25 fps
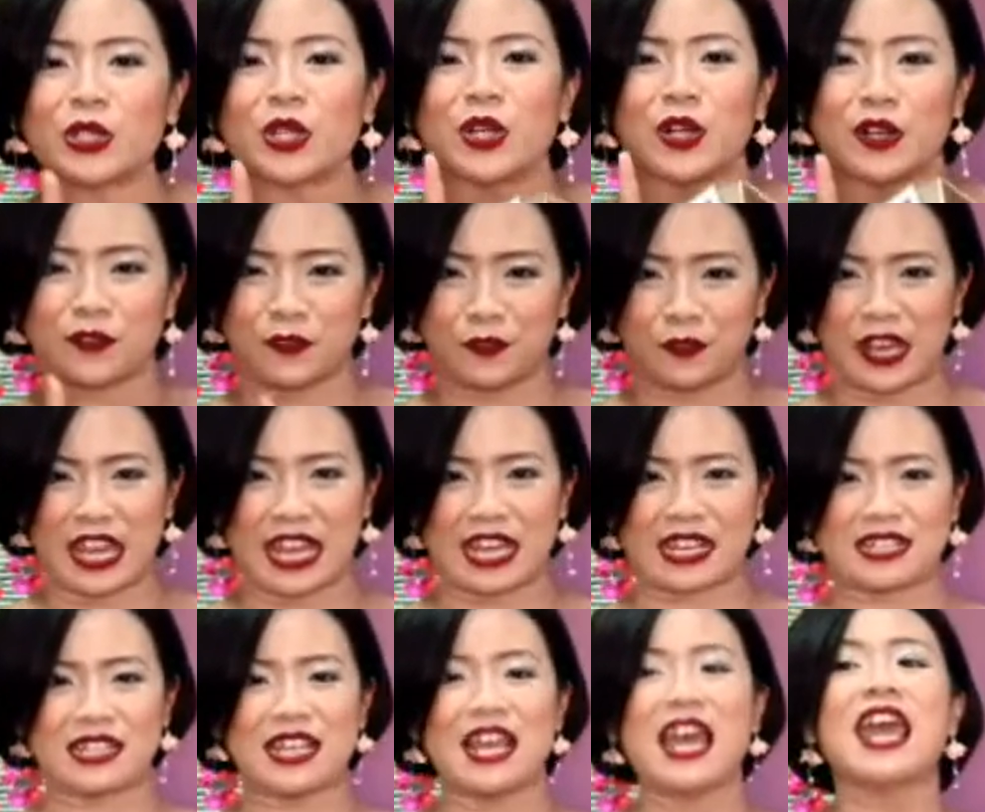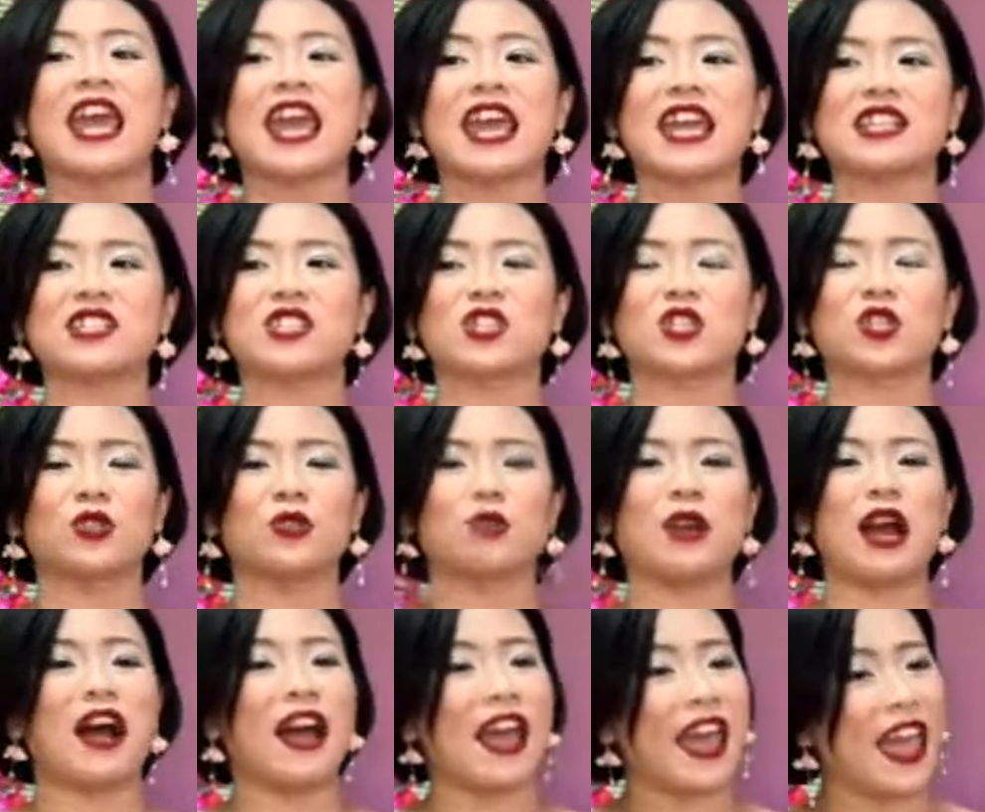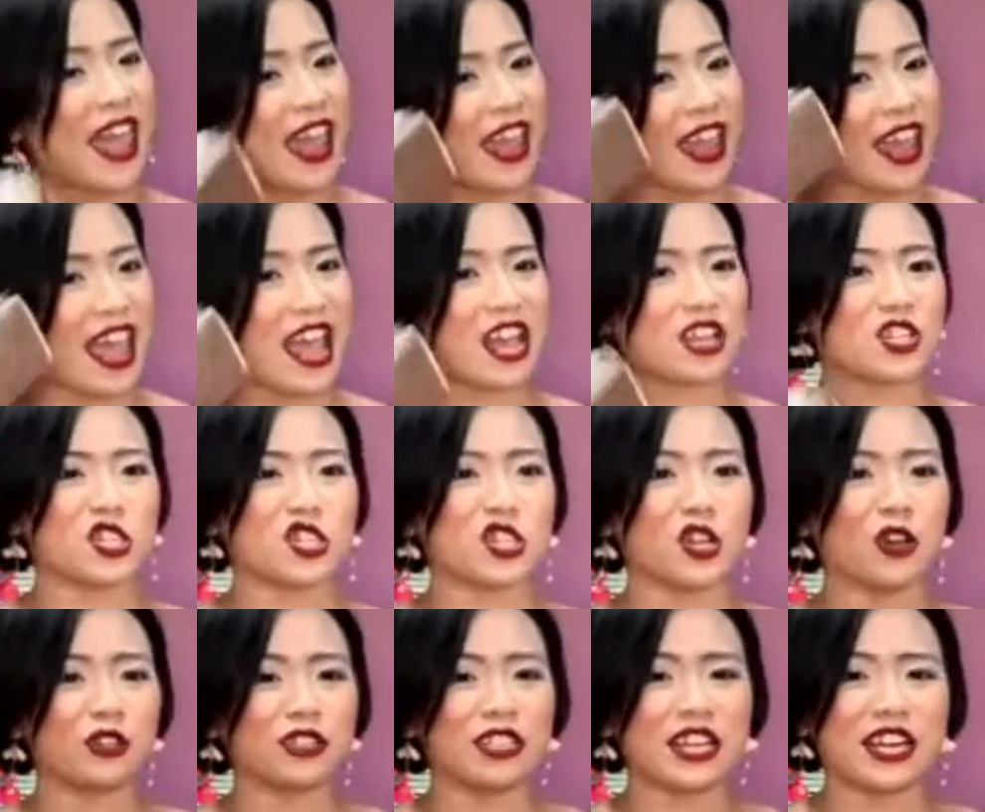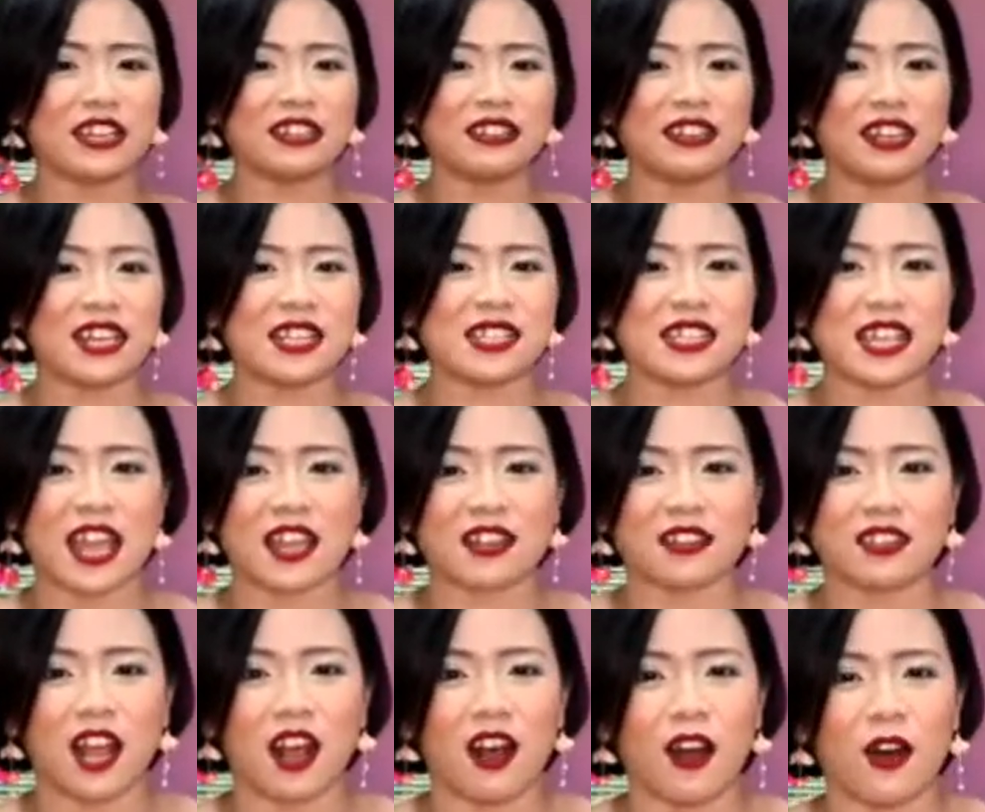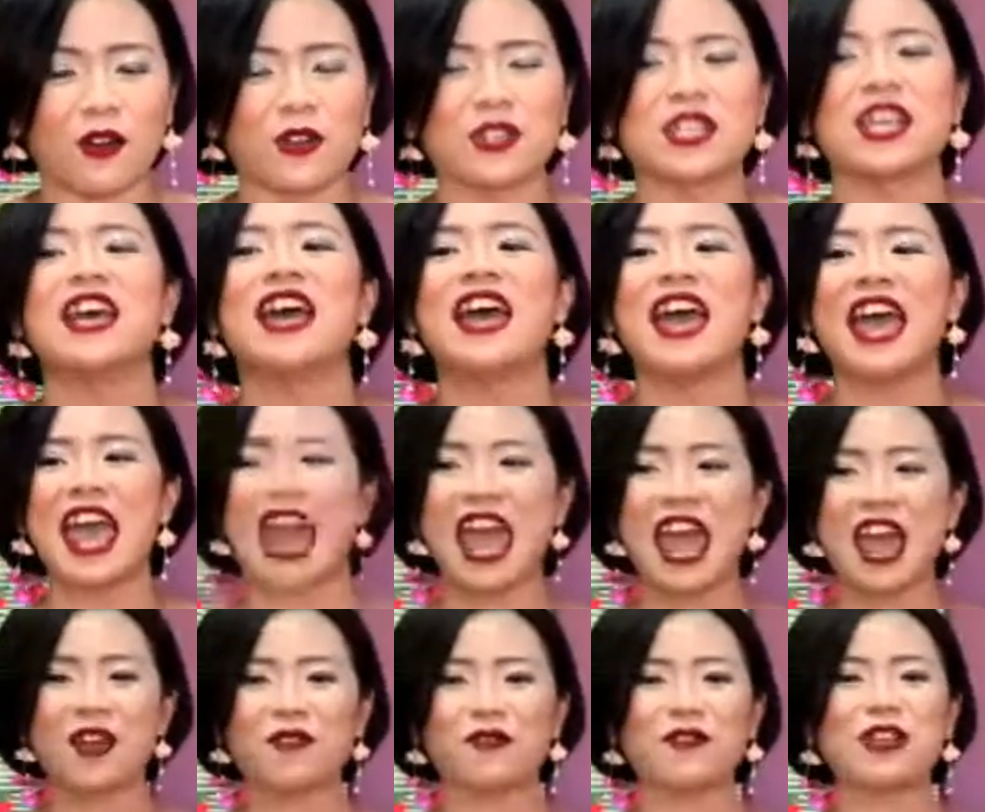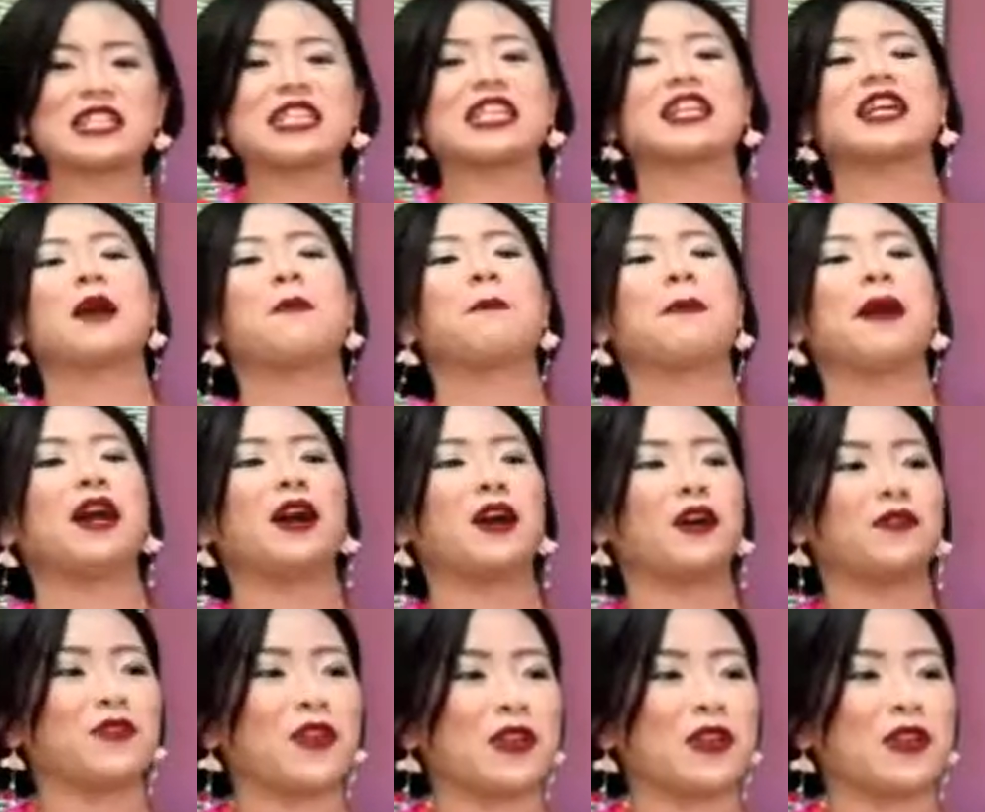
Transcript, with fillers: your face, it's throughout head and shoulder, knees and toes. Every single part of